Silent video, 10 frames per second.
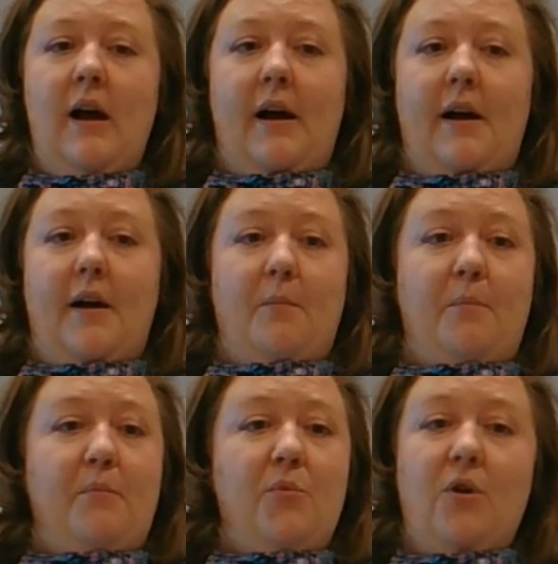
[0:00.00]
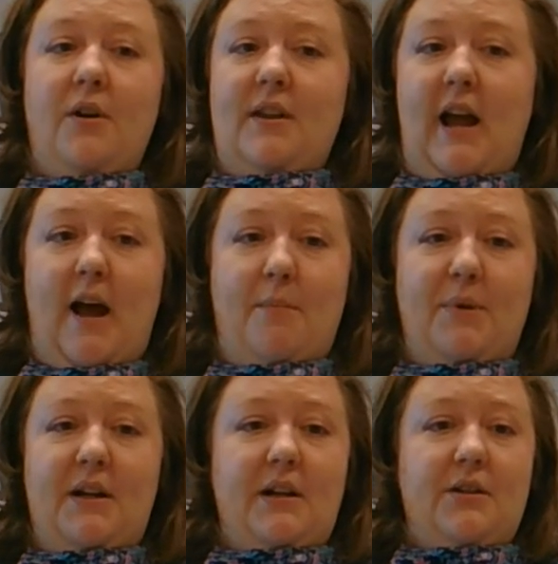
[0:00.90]
I'm more than
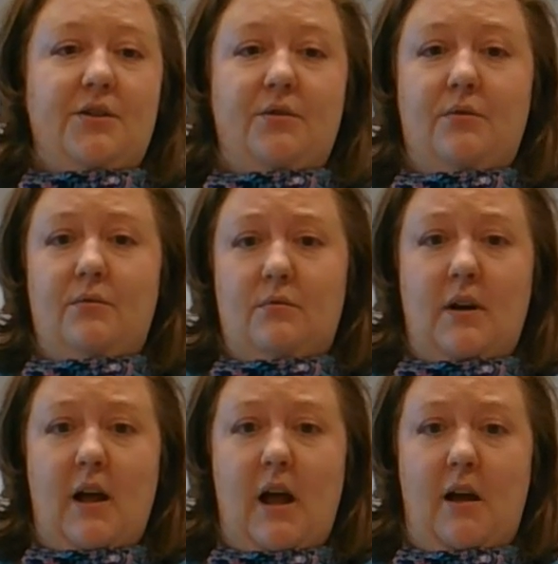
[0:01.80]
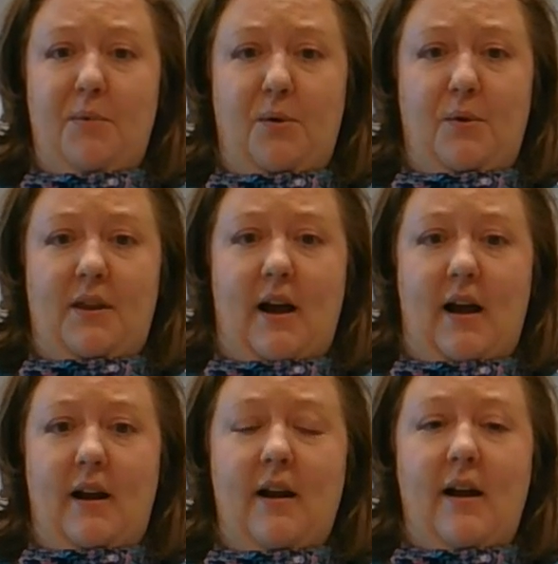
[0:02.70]
happy to help you with that.